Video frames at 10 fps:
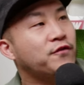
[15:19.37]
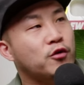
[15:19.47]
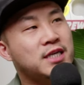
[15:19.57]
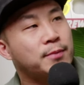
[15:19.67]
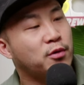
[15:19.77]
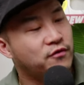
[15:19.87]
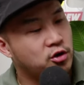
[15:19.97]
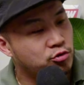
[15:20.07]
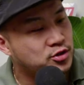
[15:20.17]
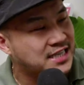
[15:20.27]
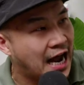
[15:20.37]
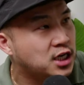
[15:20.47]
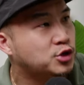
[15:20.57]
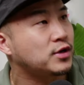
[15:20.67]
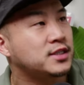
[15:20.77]
for example, if you use
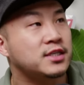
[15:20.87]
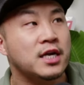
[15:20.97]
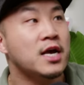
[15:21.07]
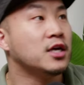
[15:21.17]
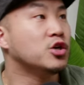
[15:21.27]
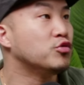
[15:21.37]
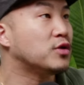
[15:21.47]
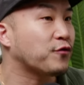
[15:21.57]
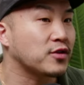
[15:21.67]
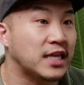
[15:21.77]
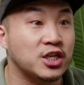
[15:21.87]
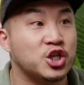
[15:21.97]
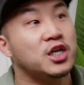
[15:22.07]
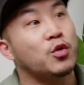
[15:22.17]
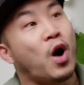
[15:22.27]
sinus rinses, you do different things,
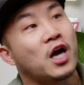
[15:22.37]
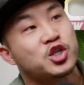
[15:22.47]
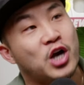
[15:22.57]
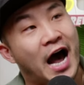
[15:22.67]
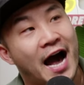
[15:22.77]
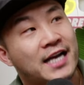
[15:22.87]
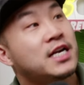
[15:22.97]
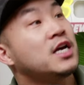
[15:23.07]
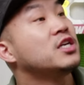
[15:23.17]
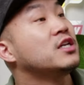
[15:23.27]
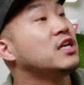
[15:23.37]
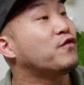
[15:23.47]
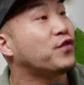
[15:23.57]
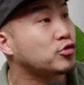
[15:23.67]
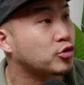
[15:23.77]
you need to wash your eyes, you need
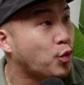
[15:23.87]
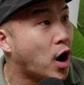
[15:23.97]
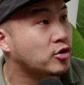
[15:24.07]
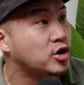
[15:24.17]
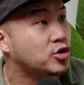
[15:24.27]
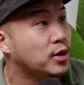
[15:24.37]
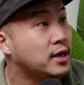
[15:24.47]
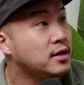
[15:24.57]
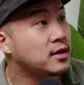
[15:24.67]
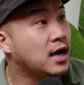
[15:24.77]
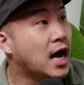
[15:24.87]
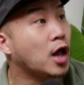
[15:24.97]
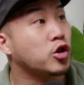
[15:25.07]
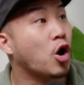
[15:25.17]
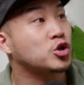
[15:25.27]
filtered water to do it. A
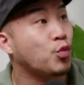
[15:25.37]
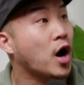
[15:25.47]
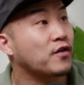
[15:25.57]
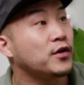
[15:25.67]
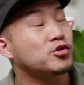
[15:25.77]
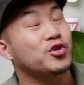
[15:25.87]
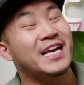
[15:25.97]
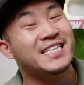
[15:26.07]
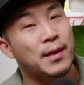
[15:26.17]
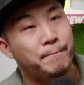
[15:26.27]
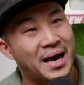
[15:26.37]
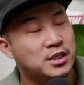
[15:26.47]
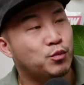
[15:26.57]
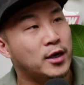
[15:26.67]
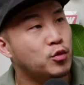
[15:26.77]
large water filter is the
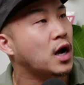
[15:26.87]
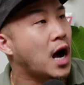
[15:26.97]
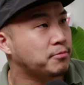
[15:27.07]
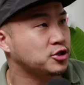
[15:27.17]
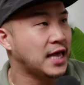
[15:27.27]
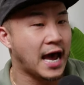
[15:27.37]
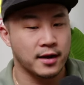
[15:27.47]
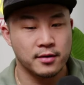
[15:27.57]
best way to accomplish that.